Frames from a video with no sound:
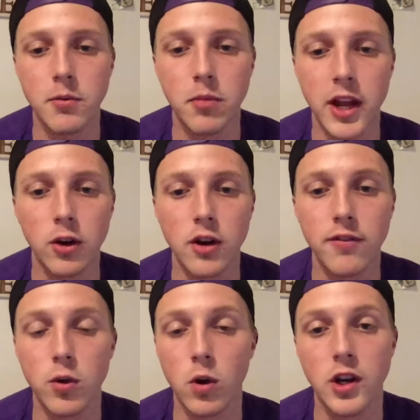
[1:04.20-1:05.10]
Blake
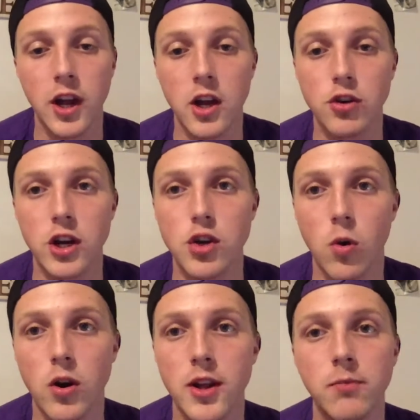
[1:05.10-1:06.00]
Griffin or DeAndre
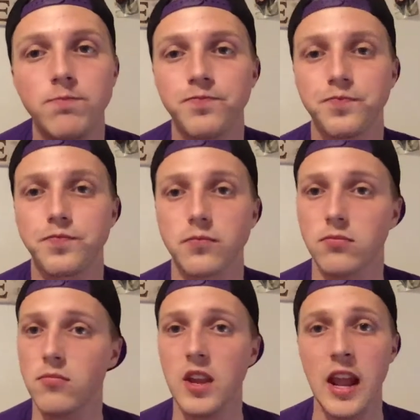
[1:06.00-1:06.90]
Jordan,
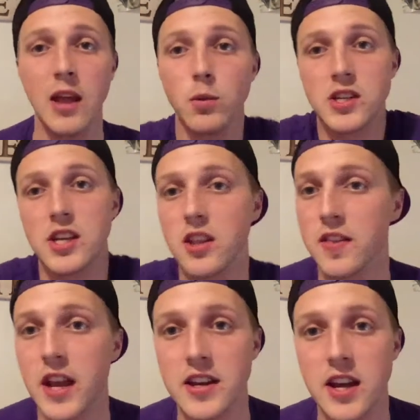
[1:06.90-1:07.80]
and we see that
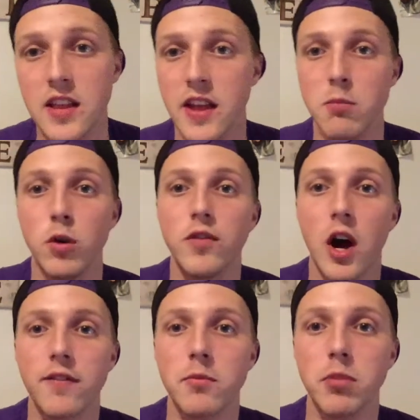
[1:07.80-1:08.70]
they did. They moved
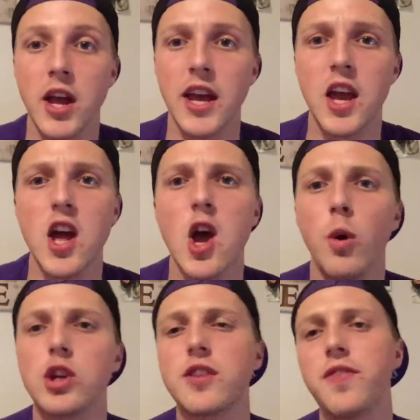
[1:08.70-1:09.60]
on from Blake,
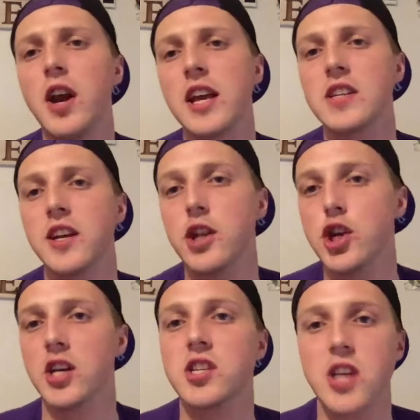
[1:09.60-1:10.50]
which is funny because they
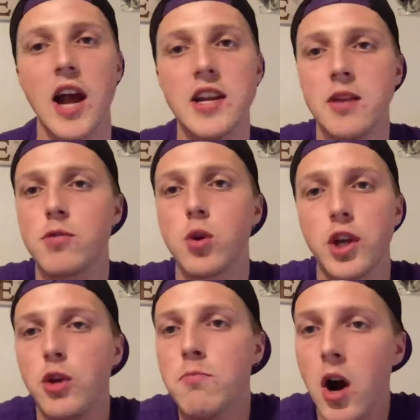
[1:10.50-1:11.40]
just signed him to a
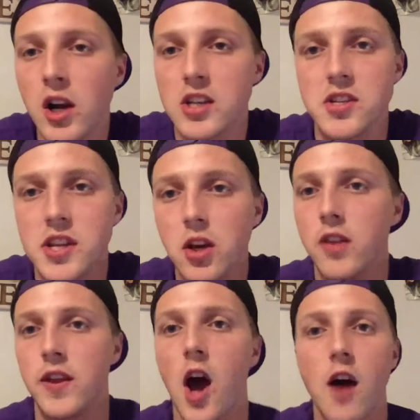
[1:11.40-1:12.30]
humongous deal in
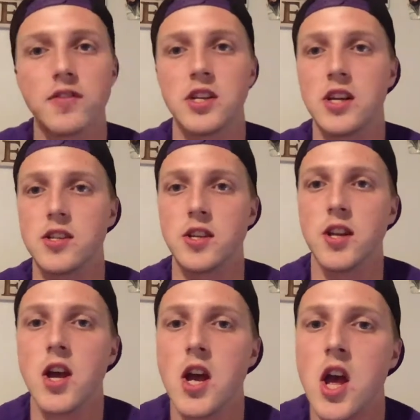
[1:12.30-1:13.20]
the offseason.
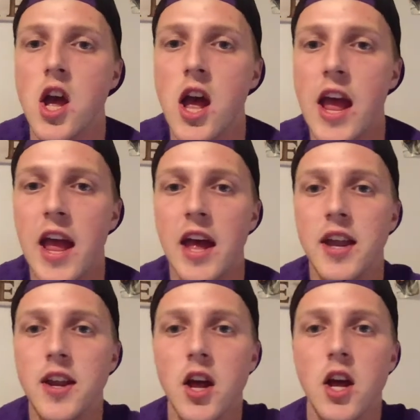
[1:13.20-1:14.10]
And